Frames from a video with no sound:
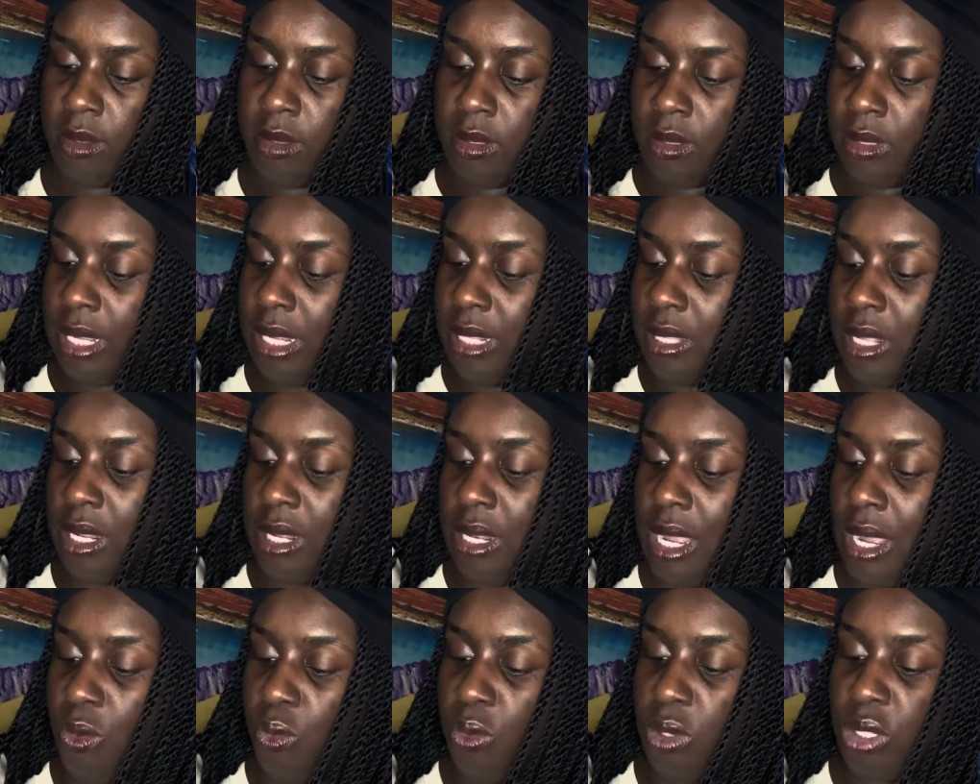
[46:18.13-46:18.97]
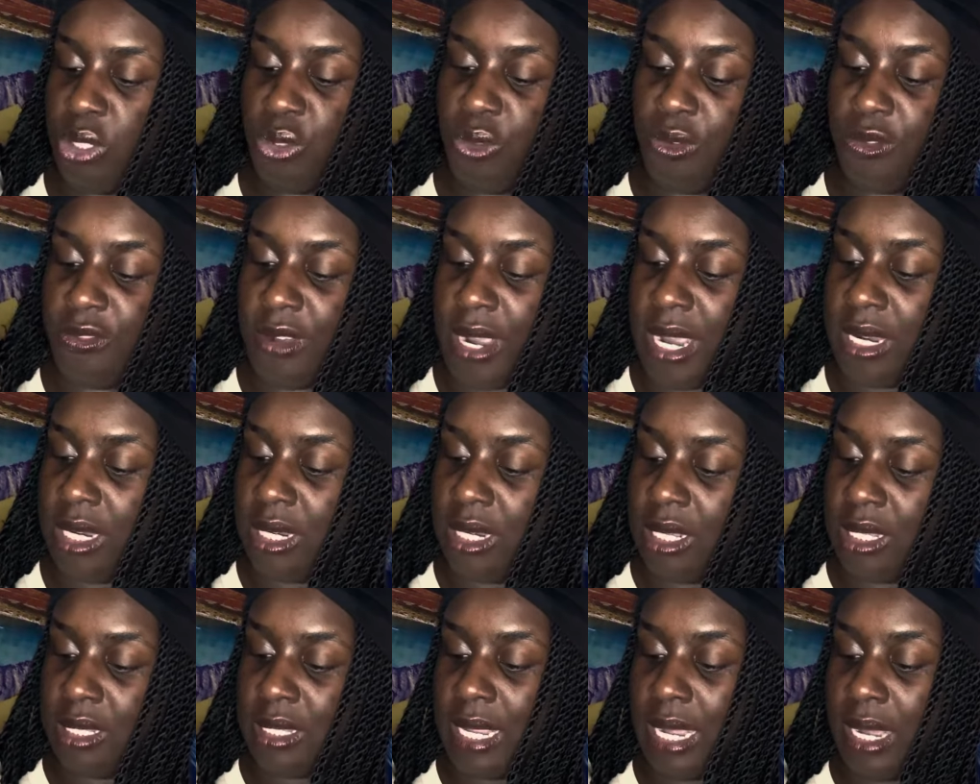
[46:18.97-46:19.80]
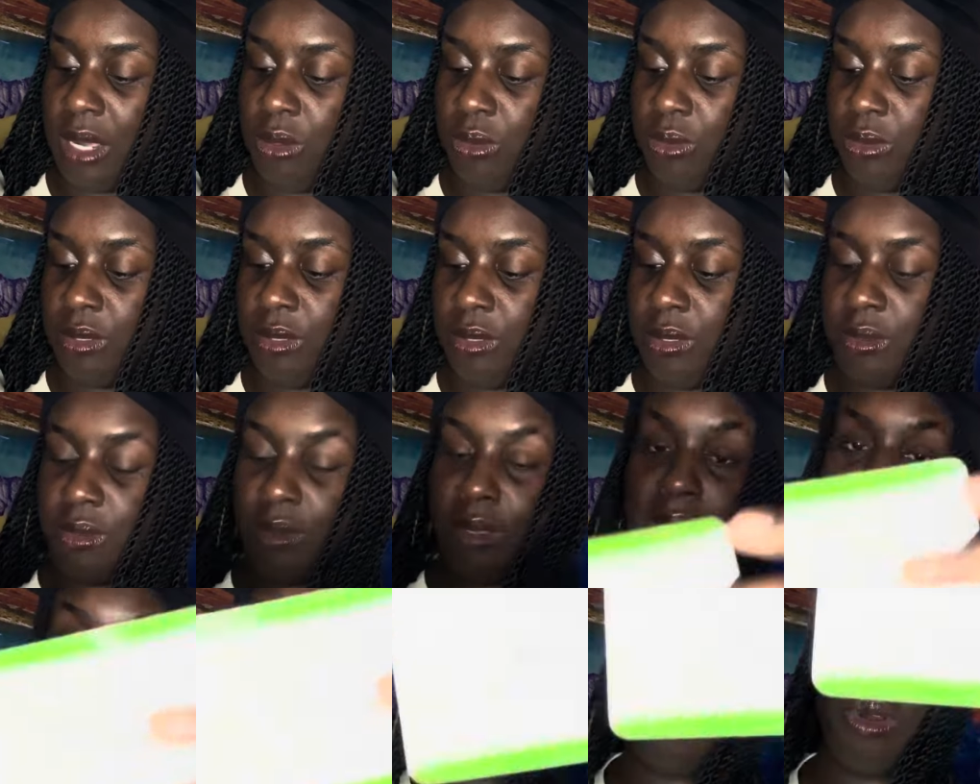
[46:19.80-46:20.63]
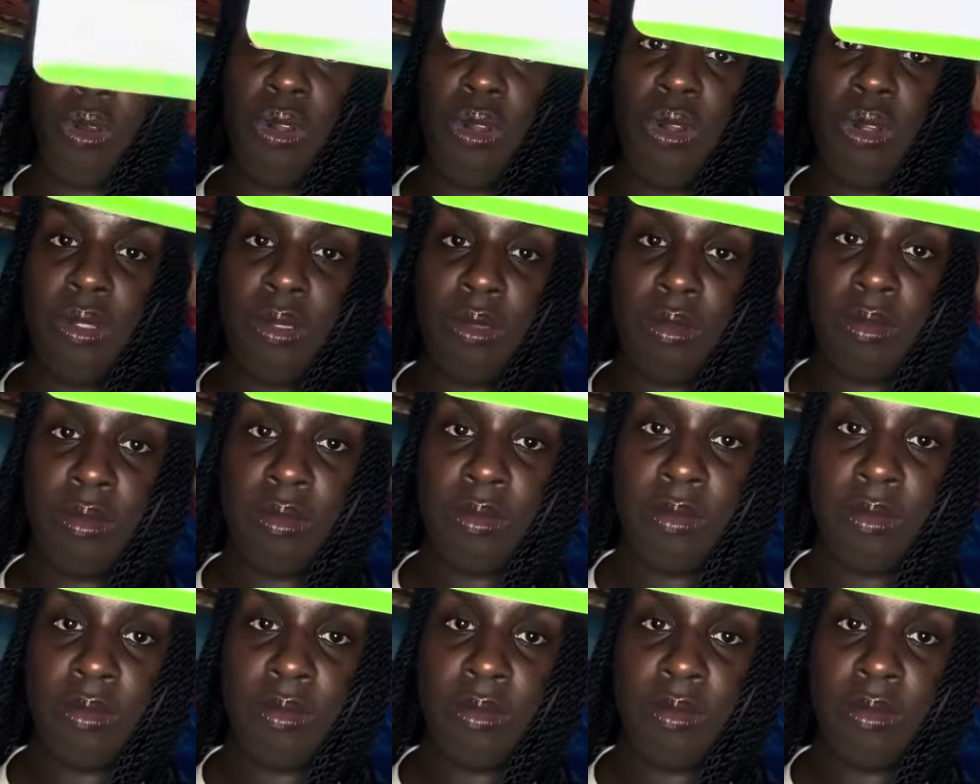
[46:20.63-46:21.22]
They did not want you finding this out at all.